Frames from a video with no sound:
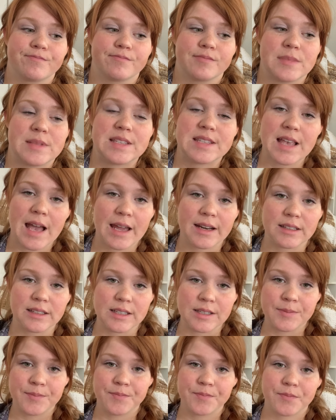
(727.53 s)

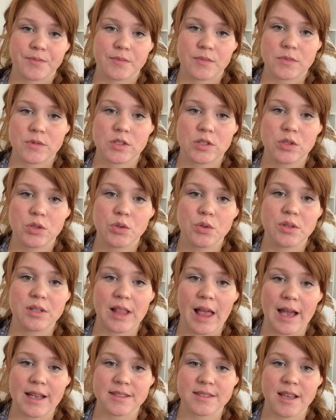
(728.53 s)
sadly, 2
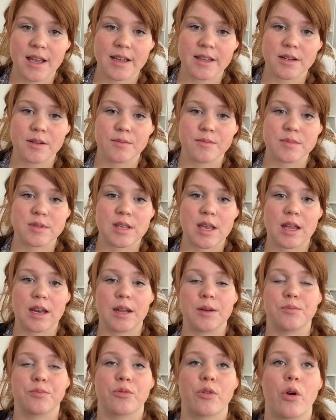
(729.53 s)
glass items that
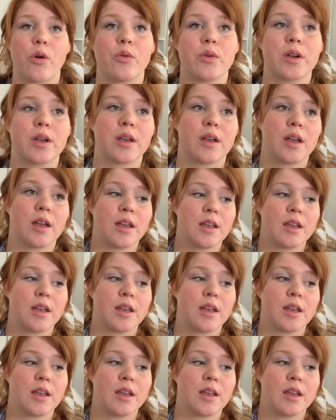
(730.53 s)
had broke.